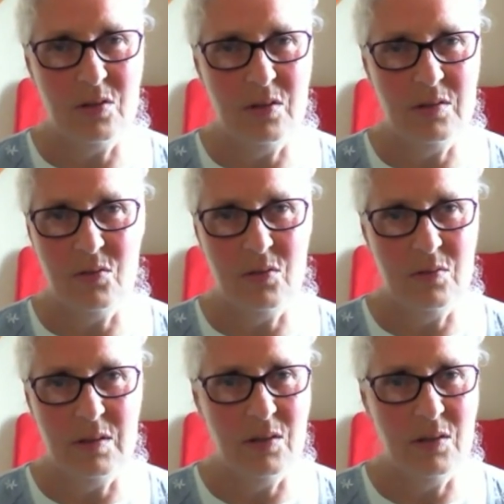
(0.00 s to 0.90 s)
I don't know
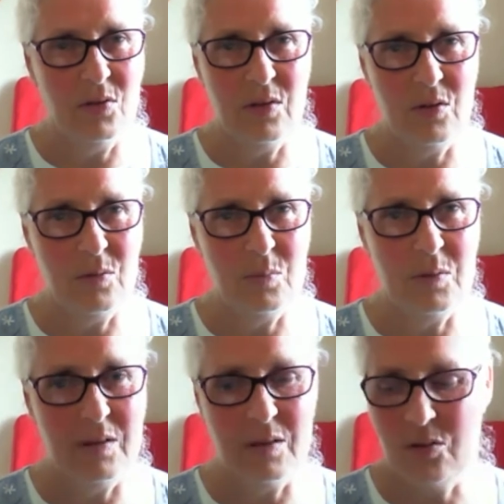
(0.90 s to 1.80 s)
any other therapy
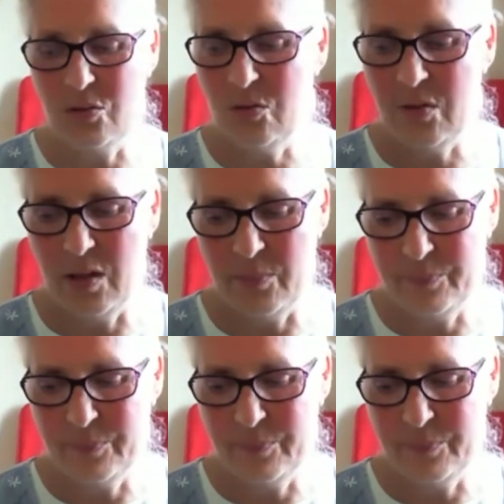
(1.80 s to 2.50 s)
that can do that.